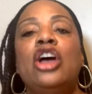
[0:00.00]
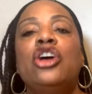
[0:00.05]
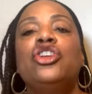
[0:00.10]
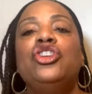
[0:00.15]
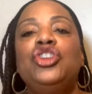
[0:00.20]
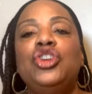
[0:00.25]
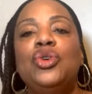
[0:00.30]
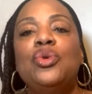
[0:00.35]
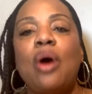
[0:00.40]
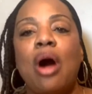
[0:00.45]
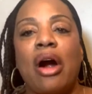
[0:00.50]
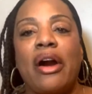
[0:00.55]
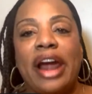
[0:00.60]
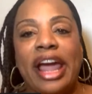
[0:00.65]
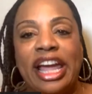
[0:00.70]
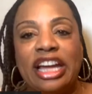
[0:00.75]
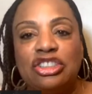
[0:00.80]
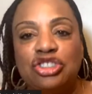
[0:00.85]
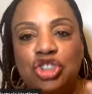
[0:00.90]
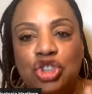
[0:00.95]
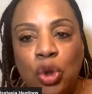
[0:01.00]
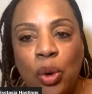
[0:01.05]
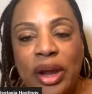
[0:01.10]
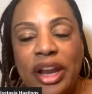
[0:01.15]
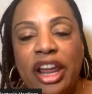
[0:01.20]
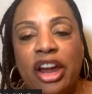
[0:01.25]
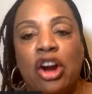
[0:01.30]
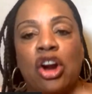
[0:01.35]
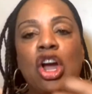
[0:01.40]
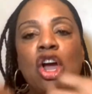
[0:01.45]
You are a joint
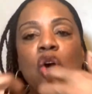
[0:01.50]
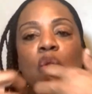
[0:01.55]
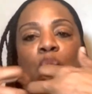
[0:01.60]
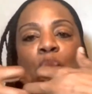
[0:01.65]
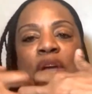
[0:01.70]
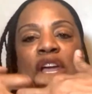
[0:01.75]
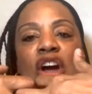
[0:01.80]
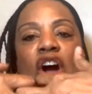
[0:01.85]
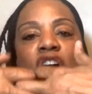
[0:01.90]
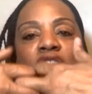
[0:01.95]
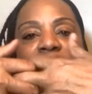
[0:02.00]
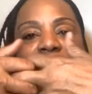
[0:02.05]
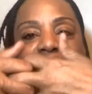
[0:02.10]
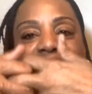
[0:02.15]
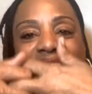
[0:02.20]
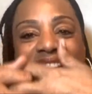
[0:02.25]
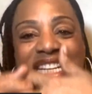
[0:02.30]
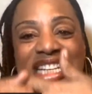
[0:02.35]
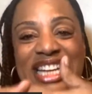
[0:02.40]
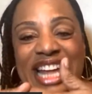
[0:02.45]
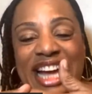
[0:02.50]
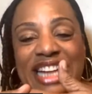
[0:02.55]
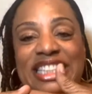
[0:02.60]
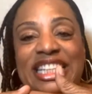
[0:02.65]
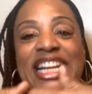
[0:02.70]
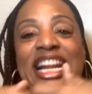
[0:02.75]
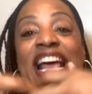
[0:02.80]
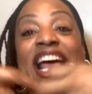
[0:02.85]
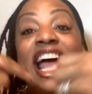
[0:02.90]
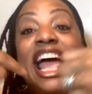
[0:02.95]
heir. We are
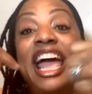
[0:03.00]
connected.